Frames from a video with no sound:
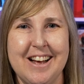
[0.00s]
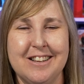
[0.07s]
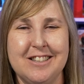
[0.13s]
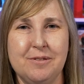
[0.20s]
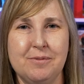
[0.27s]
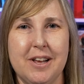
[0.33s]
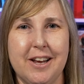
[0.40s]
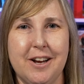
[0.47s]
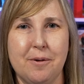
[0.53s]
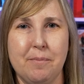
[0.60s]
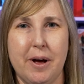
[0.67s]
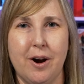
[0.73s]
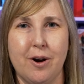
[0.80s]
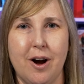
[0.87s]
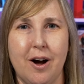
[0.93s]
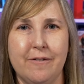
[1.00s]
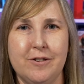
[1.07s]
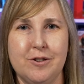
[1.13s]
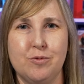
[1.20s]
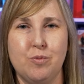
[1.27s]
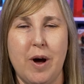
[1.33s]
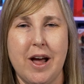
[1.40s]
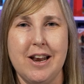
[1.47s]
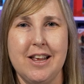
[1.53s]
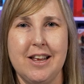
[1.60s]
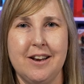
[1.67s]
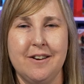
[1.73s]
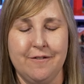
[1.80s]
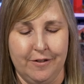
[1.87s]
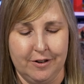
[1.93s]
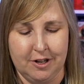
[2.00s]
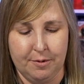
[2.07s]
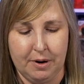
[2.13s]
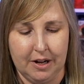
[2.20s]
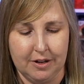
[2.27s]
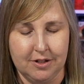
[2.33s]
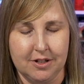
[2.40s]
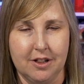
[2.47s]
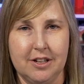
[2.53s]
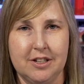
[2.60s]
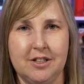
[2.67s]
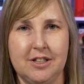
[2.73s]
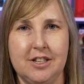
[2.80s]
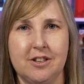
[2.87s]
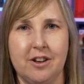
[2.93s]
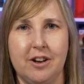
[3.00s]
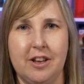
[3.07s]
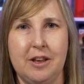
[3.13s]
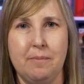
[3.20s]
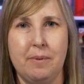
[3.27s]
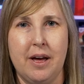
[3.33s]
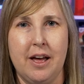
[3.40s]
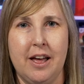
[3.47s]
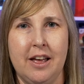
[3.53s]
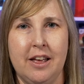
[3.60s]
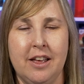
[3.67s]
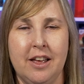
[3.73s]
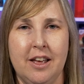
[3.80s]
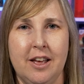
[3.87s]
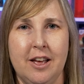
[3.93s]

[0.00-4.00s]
Seems like you're better off just waiting for someone else to list these on eBay,